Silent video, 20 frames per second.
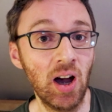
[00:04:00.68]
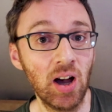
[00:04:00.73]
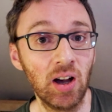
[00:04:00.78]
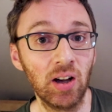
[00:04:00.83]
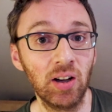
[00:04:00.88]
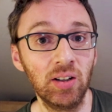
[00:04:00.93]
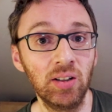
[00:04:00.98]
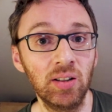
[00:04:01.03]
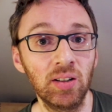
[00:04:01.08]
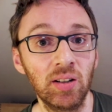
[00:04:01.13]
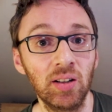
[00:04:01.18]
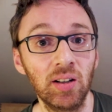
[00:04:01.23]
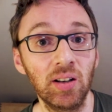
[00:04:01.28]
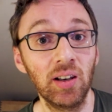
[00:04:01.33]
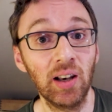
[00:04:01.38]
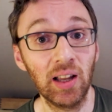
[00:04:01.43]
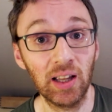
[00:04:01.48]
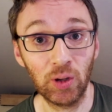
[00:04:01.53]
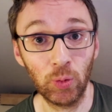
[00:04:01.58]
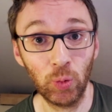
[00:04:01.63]
hard,
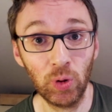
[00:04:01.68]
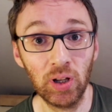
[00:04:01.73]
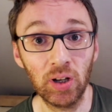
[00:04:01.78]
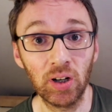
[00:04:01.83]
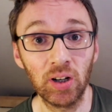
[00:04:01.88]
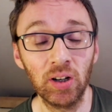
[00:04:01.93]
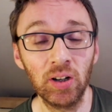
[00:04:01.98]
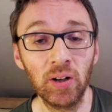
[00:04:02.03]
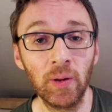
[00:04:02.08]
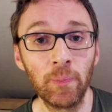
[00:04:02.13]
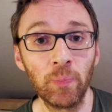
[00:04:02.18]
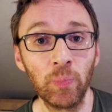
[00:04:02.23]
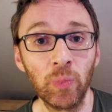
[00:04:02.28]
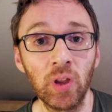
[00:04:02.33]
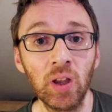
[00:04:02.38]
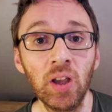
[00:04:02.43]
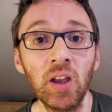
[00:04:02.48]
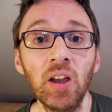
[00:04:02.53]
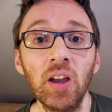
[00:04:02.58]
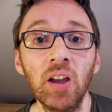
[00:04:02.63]
like we are,
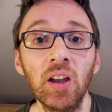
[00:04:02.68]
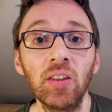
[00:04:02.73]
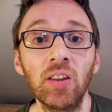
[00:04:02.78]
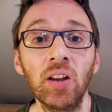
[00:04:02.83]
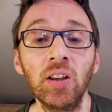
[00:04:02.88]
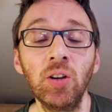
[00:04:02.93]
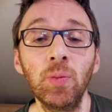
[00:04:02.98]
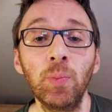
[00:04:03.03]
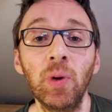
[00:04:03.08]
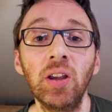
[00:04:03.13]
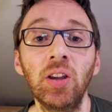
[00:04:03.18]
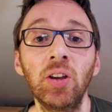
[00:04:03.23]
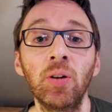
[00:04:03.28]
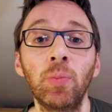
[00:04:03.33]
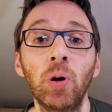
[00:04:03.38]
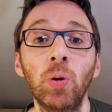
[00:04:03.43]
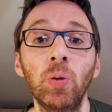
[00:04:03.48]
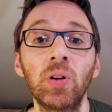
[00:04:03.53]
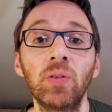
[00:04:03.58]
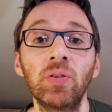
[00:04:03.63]
then you make your
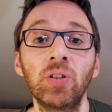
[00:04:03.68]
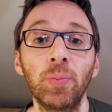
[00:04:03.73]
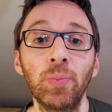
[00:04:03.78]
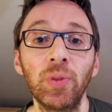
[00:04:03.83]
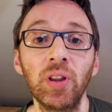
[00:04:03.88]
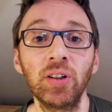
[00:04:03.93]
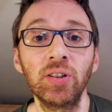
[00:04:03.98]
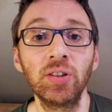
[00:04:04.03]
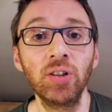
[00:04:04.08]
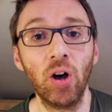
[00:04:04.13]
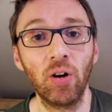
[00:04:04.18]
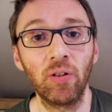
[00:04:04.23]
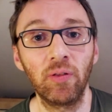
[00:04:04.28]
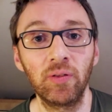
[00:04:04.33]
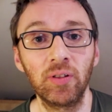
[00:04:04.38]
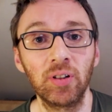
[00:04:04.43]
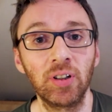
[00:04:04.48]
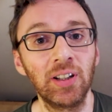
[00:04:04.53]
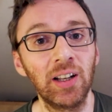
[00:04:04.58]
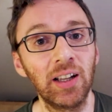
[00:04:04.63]
mould of something
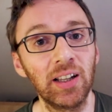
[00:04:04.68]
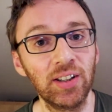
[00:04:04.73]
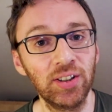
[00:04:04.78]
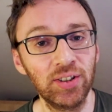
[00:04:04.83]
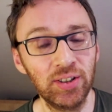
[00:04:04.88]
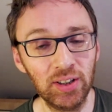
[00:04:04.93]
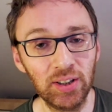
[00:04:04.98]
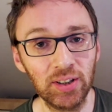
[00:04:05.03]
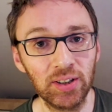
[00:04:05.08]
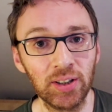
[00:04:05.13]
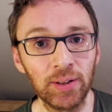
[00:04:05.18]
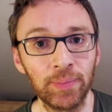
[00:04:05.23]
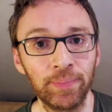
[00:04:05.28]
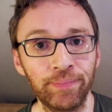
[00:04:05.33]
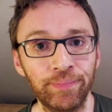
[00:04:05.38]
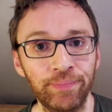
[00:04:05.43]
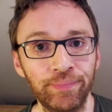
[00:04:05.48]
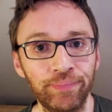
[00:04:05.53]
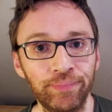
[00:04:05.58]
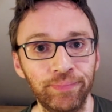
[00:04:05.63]
soft, like silicone.
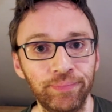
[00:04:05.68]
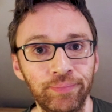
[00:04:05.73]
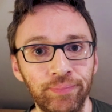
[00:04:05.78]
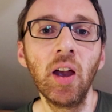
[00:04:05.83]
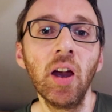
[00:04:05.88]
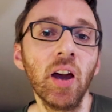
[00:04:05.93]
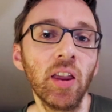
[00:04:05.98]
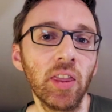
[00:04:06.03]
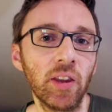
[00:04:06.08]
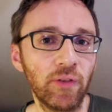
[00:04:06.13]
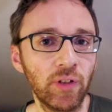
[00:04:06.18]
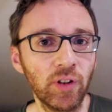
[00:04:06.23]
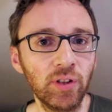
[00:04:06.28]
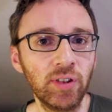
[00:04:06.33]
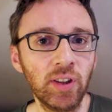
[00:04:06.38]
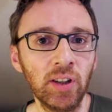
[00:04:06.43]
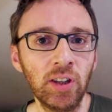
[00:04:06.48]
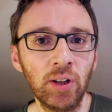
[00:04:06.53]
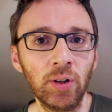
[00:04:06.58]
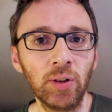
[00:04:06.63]
The
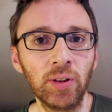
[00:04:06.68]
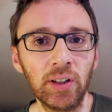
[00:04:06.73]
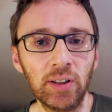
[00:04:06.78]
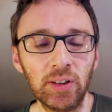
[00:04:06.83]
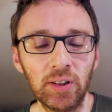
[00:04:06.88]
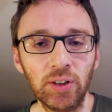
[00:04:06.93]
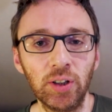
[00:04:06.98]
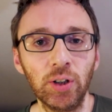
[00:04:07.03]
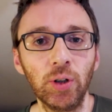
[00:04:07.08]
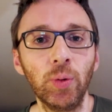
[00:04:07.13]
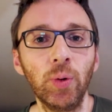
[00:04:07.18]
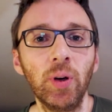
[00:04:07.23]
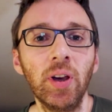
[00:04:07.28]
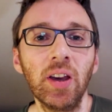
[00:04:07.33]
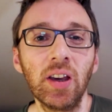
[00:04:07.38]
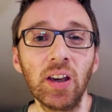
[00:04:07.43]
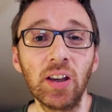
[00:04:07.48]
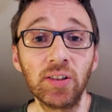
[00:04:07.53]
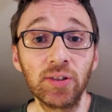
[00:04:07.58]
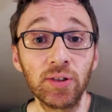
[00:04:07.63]
first thing you'll need to do
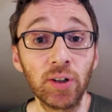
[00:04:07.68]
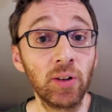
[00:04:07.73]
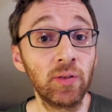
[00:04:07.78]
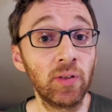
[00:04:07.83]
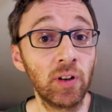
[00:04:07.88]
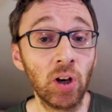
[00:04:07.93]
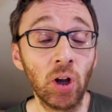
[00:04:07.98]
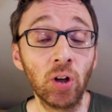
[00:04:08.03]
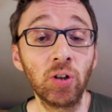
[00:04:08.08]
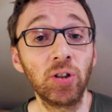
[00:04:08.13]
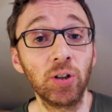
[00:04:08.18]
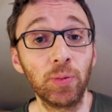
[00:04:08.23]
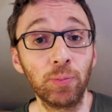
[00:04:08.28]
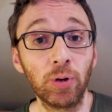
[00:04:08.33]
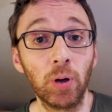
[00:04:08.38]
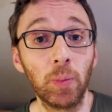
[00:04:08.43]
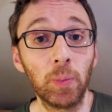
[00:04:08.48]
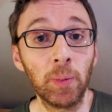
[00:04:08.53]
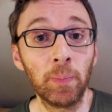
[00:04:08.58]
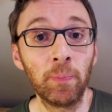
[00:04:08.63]
is solve a logic
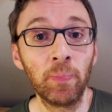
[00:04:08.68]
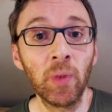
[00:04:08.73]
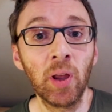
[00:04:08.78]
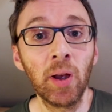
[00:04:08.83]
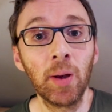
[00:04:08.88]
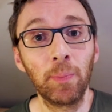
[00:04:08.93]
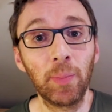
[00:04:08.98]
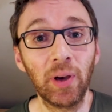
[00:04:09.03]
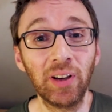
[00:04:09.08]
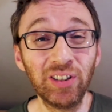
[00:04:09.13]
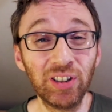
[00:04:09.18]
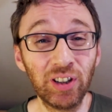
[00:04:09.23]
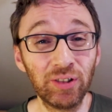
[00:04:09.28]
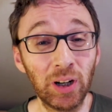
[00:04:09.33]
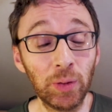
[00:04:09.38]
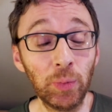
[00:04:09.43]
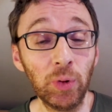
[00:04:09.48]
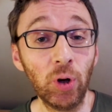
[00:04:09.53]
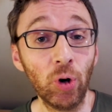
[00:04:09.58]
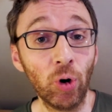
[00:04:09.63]
problem based
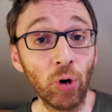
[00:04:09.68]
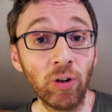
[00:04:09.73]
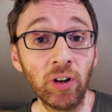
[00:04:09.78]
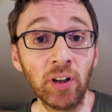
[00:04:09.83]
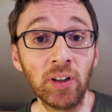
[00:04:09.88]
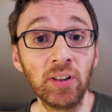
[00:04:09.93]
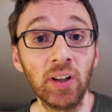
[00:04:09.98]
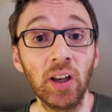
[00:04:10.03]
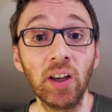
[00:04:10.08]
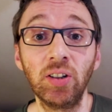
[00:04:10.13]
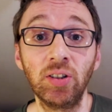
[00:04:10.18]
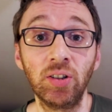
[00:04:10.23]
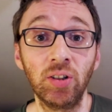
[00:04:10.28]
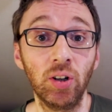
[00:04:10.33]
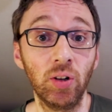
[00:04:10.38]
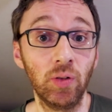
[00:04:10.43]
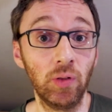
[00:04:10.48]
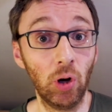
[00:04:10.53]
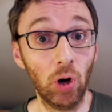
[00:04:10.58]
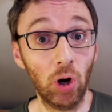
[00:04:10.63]
around the
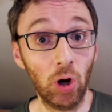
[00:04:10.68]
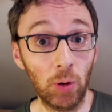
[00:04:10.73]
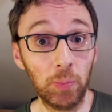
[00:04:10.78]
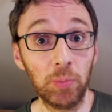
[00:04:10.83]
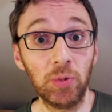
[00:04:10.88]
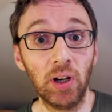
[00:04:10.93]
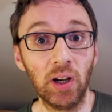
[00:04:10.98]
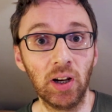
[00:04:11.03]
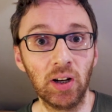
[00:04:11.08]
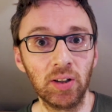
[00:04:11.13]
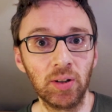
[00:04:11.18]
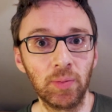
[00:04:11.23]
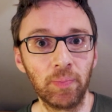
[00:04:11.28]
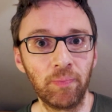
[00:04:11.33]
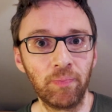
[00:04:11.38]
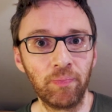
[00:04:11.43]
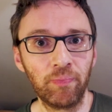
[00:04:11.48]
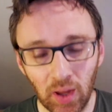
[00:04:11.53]
orientation of your object.